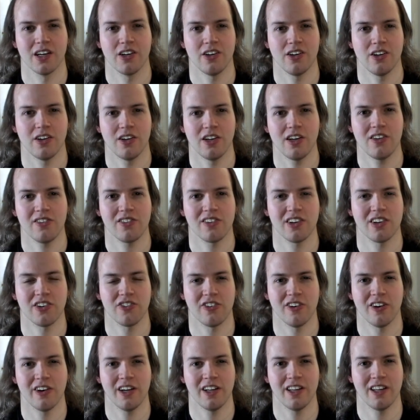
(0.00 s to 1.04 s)
He's going to
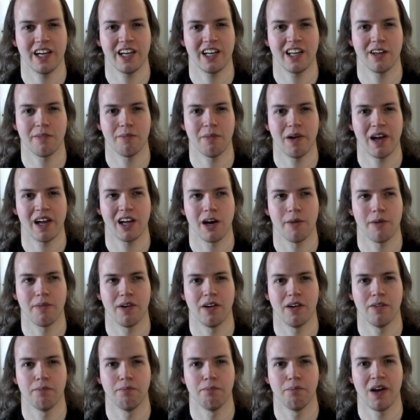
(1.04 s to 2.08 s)
show you that he can make up
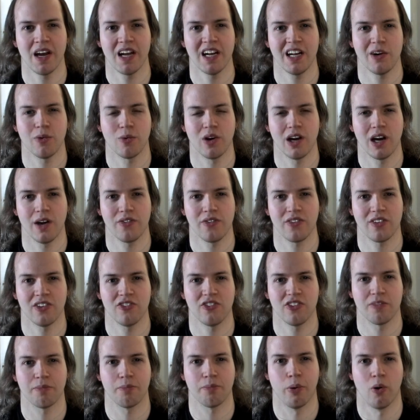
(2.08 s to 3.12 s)
many riffs and
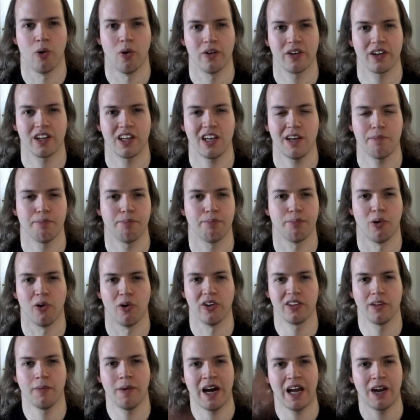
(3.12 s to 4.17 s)
just keep
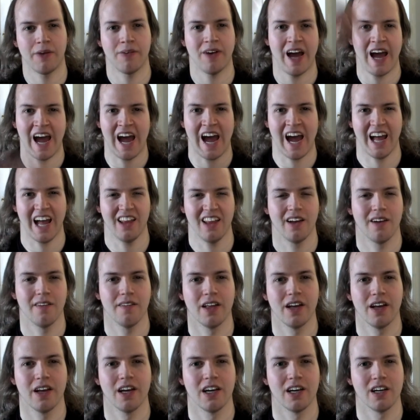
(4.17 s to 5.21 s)
pulling them out of a hat.
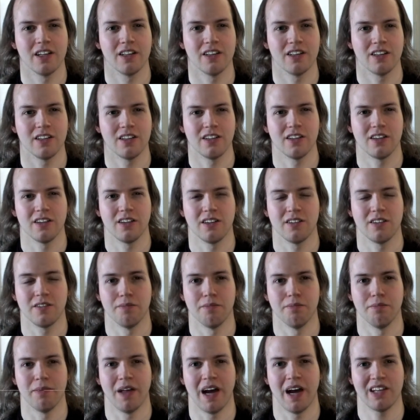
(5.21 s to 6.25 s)

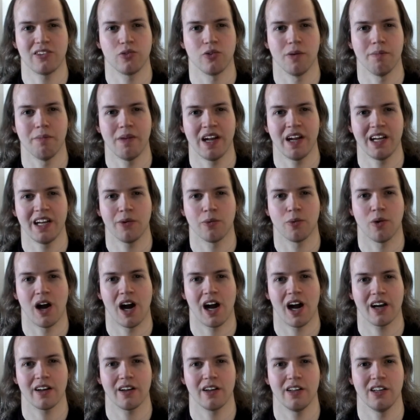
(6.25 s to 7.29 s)
That's what many
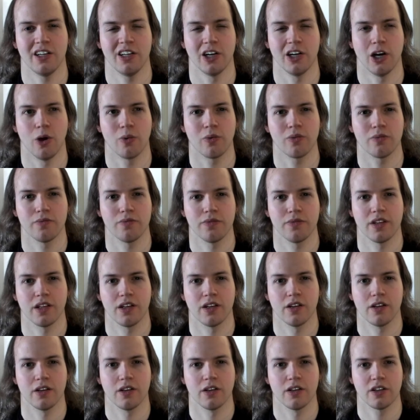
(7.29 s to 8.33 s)
rock,
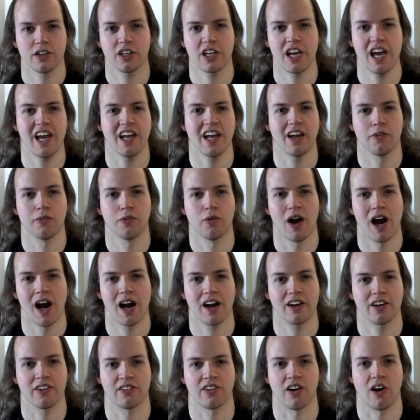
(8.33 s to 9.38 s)
king of
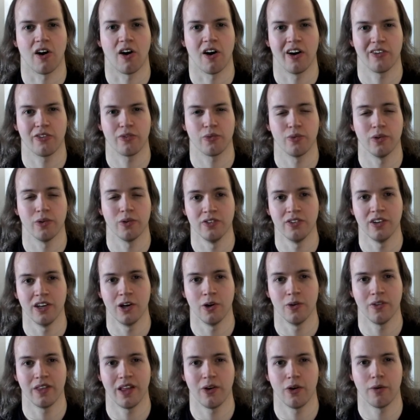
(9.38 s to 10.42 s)
rock guitarists would
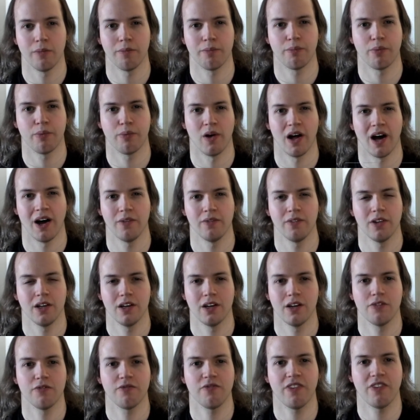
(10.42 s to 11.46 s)
do. They would pull out
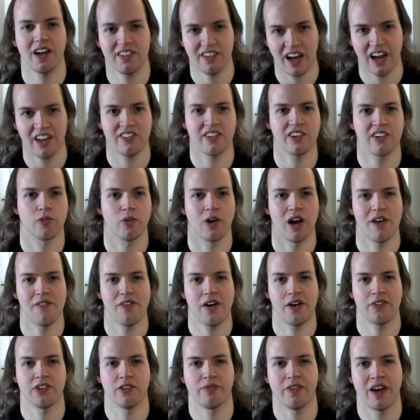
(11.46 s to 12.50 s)
fantastic riff
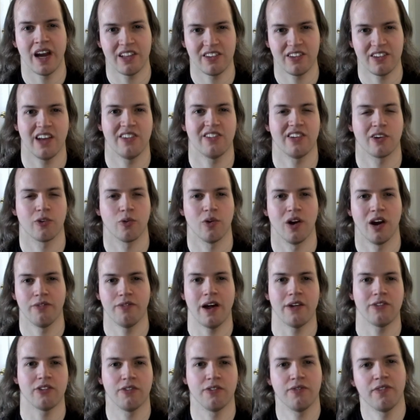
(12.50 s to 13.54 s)
after fantastic riff
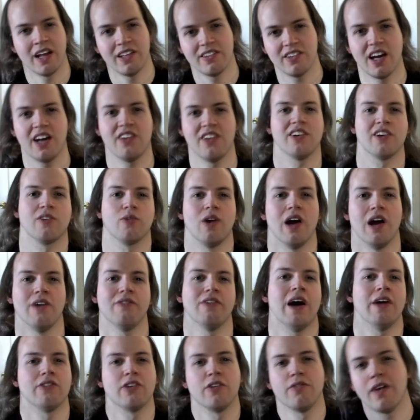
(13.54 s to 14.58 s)
after fantastic riff
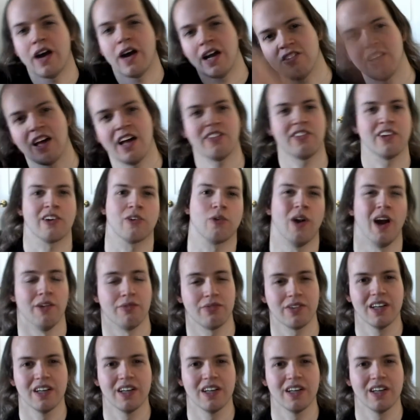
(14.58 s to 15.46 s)
after fantastic riff.